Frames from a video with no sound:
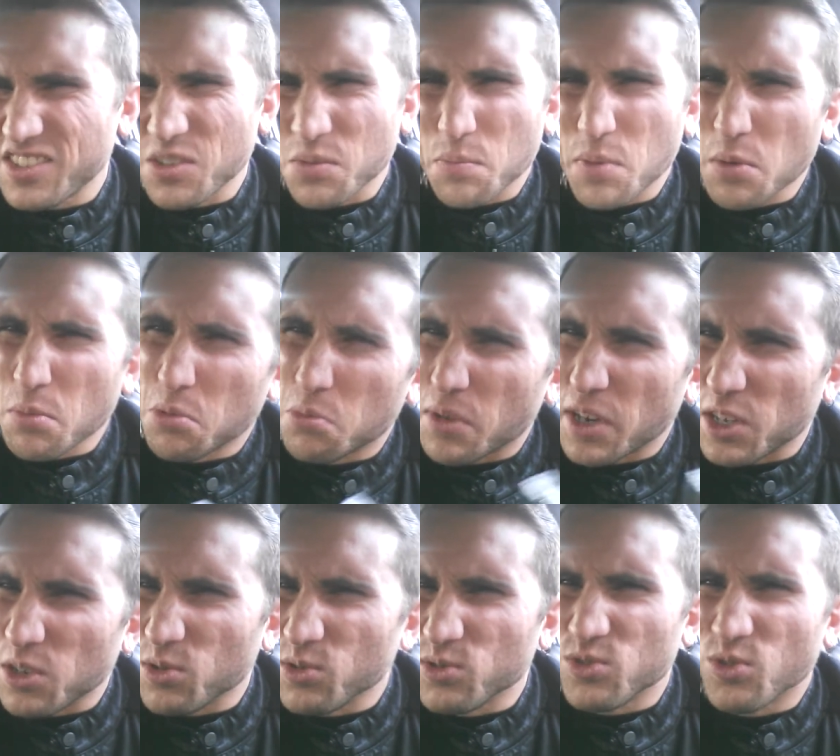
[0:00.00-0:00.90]
Some people
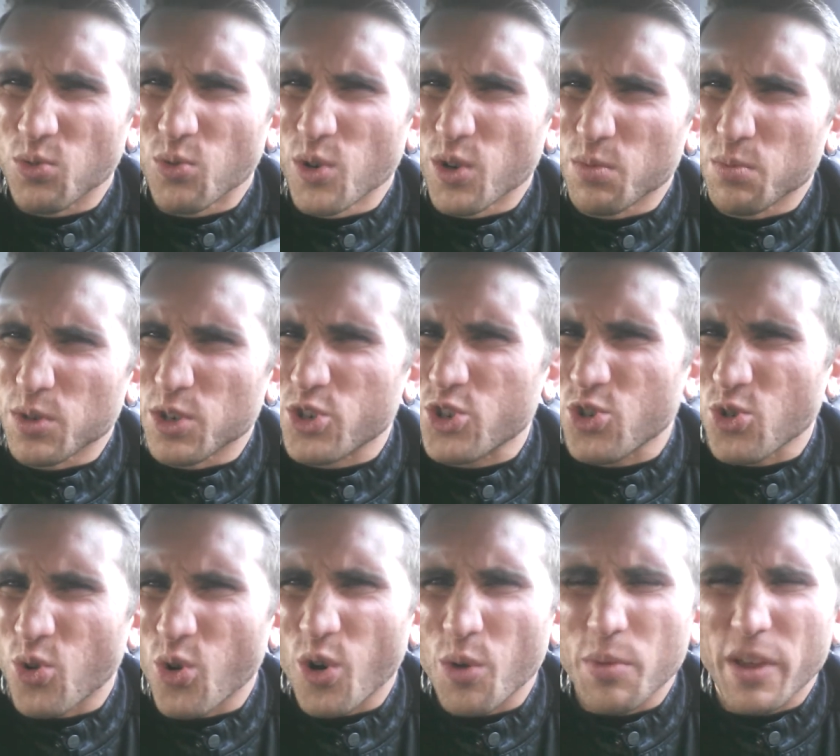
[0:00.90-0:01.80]
might use the word
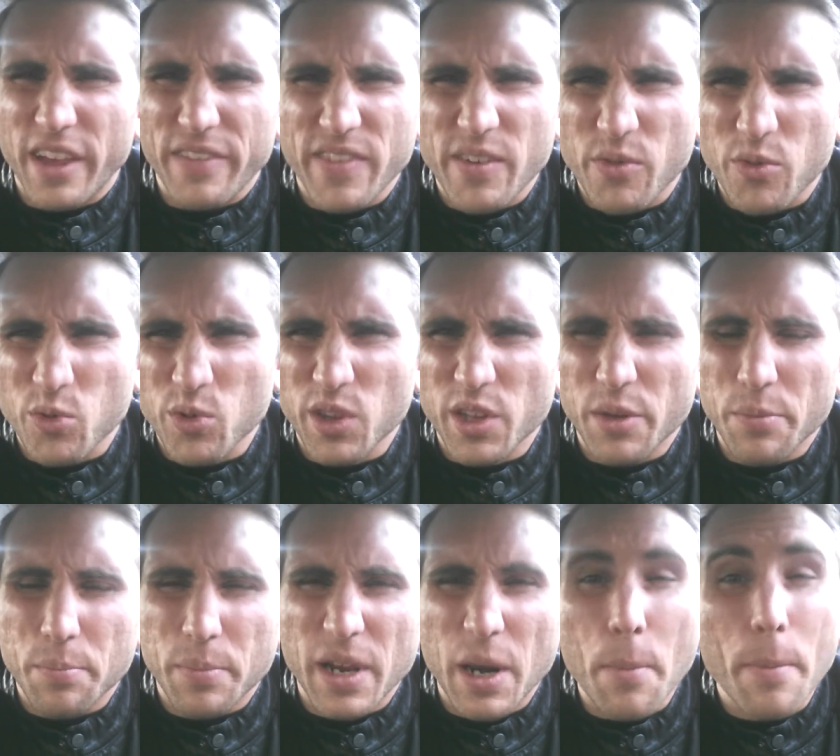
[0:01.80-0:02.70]
mature, but I've never really
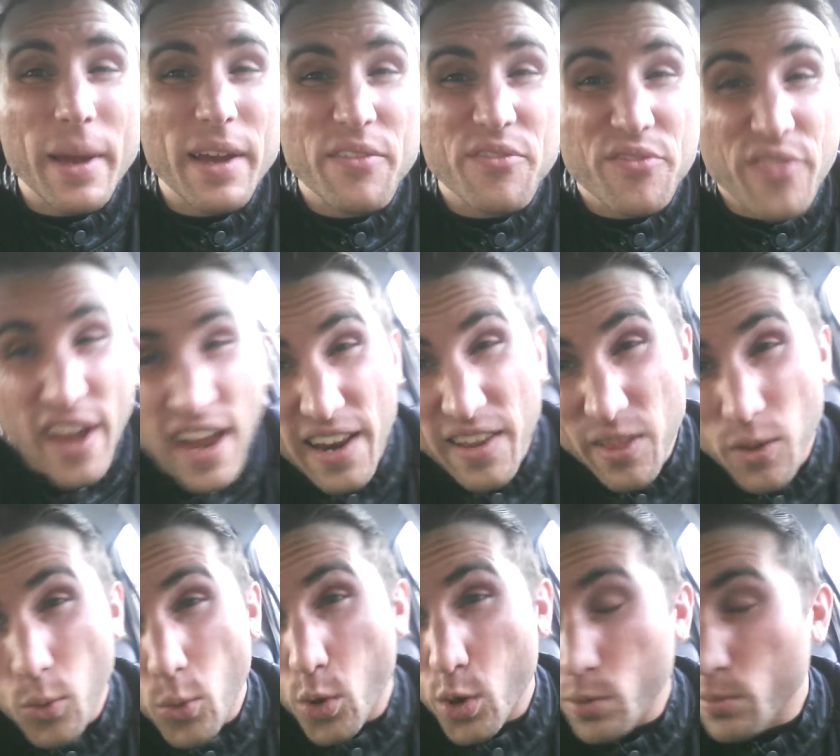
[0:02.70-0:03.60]
been a big fan of
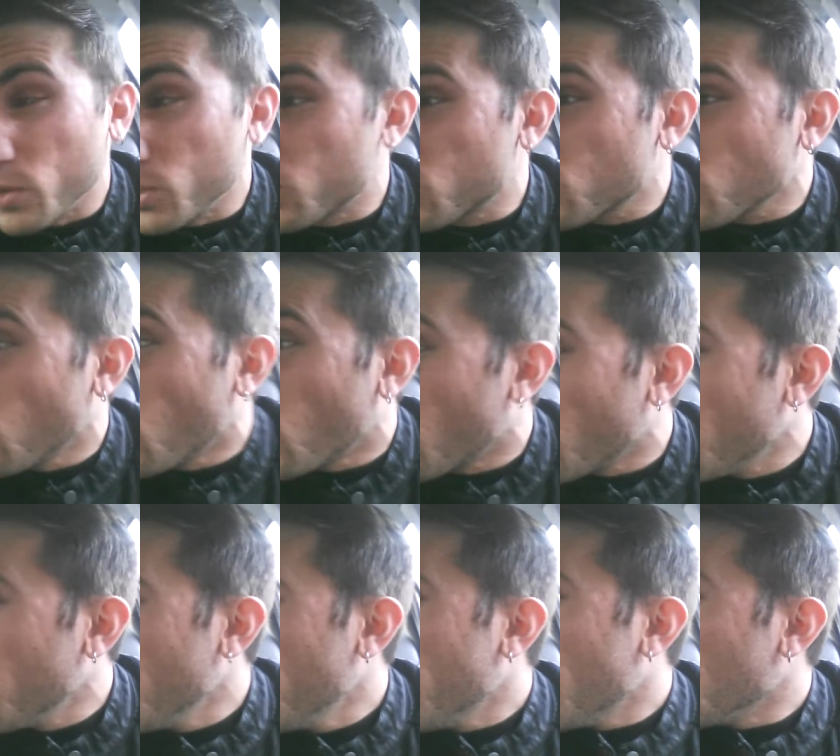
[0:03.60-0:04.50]
the word mature.
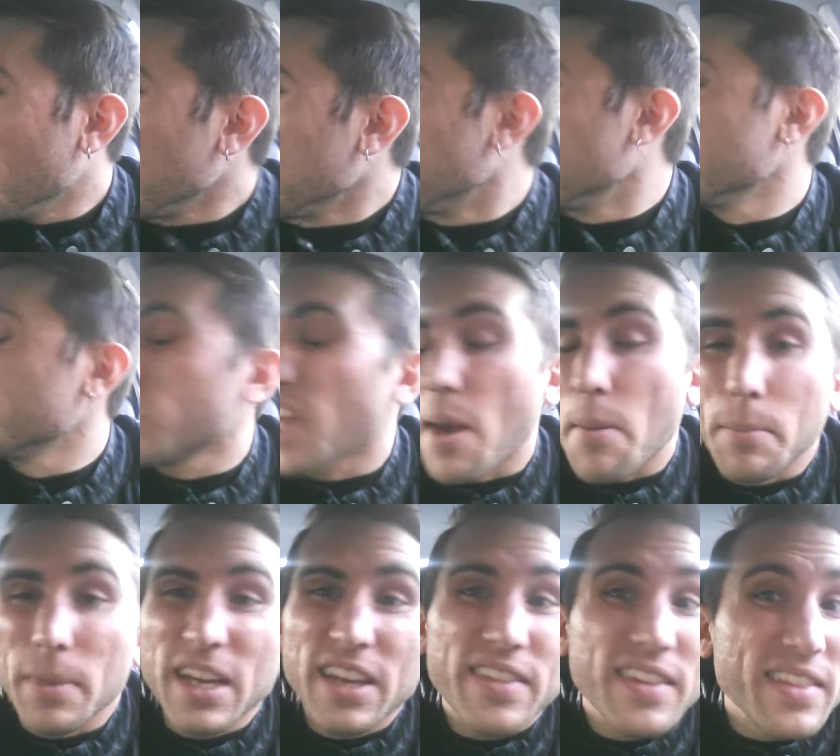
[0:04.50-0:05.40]
I mean, what does that
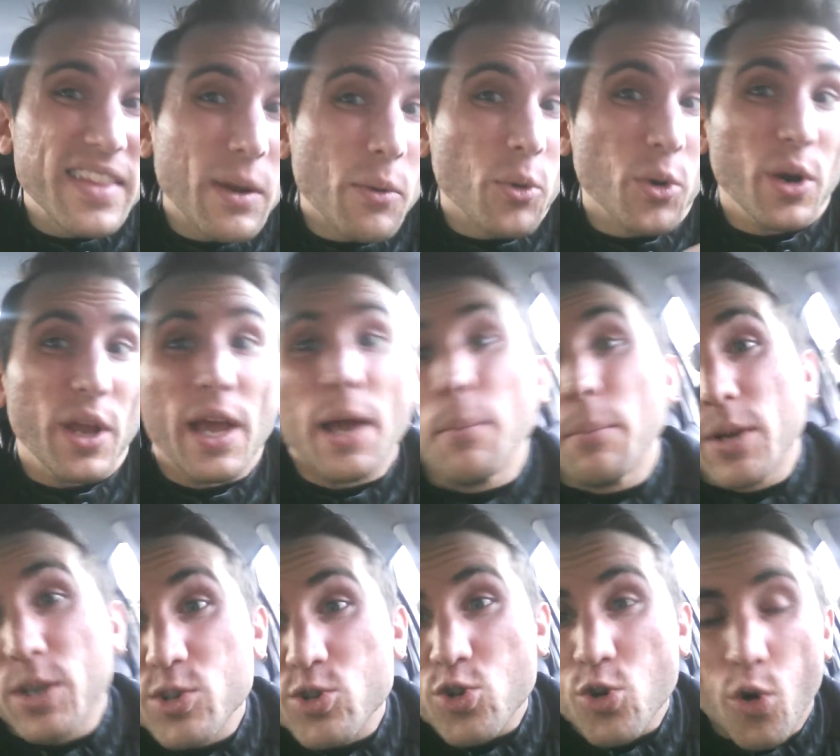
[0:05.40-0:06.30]
mean? That they were
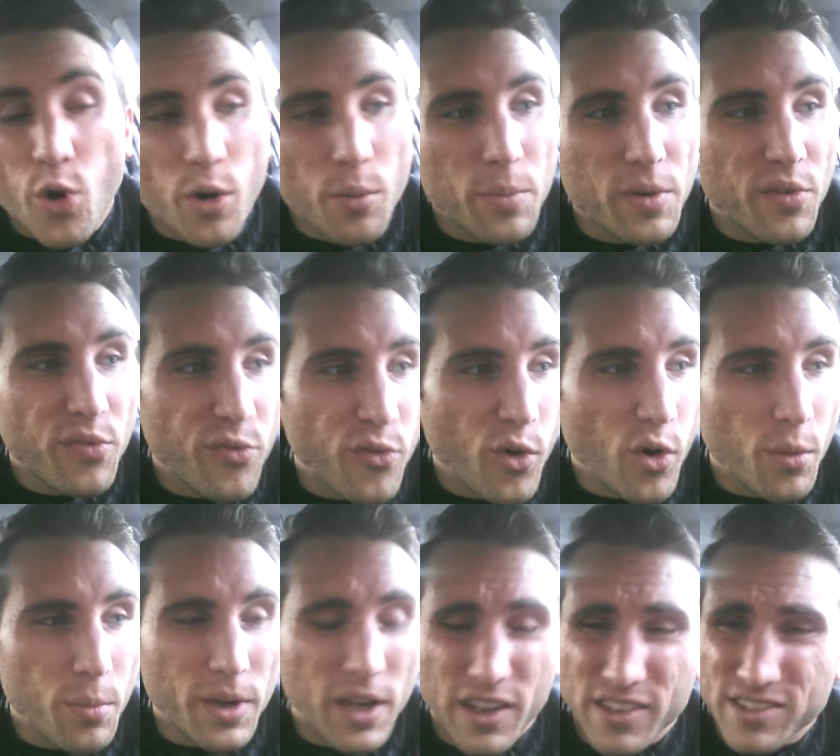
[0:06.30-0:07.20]
immature
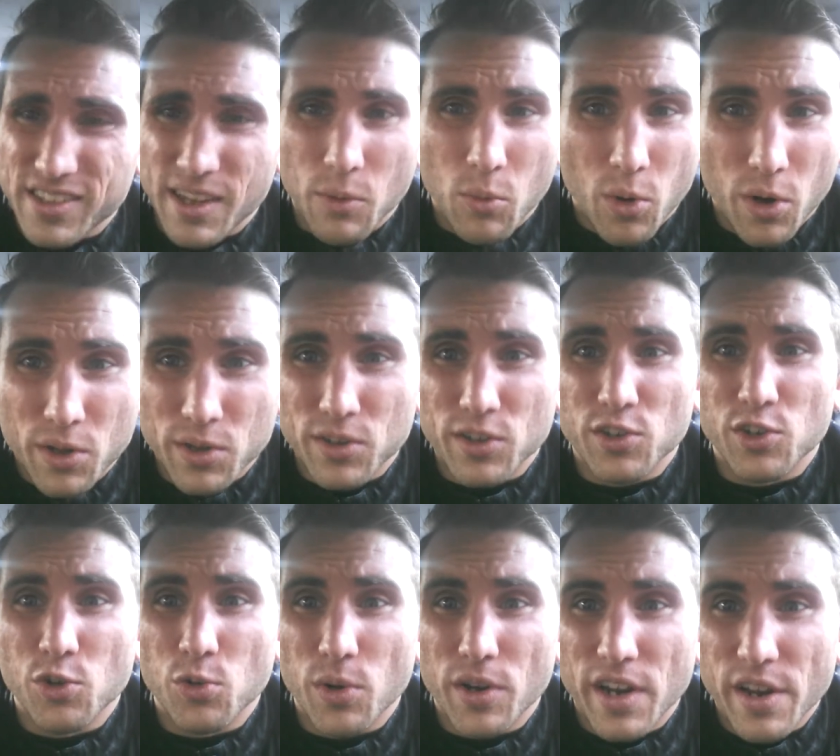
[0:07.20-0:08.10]
before because they wanted to
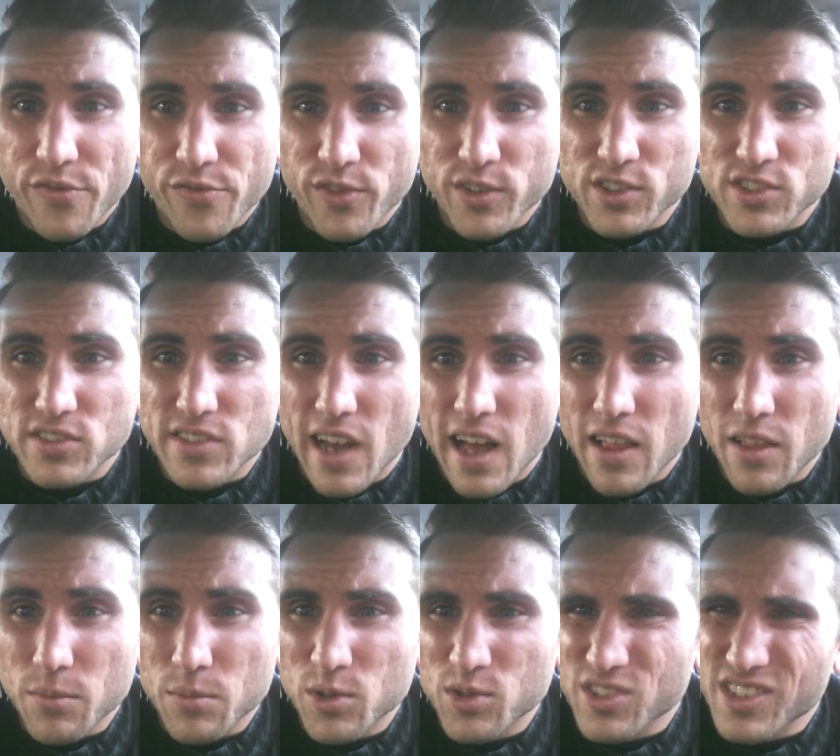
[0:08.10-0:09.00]
do a different
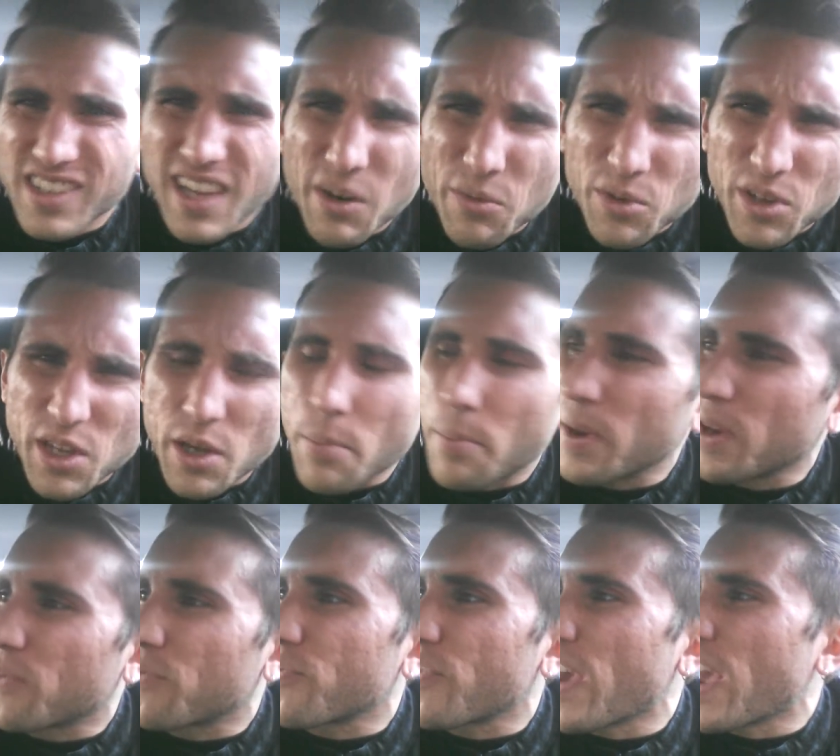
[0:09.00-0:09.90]
style of music? Not really a
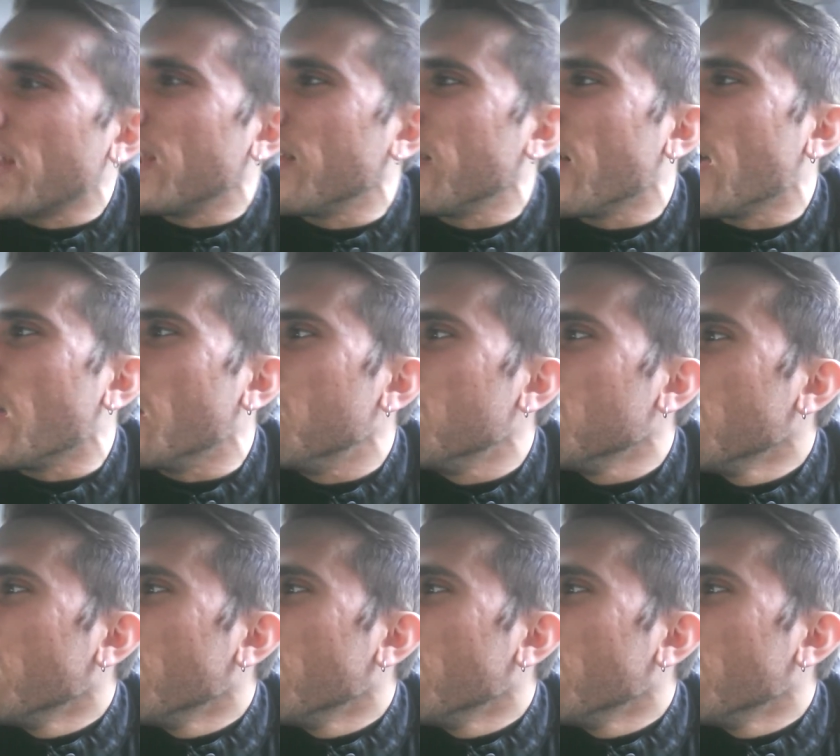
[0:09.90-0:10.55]
big fan of that.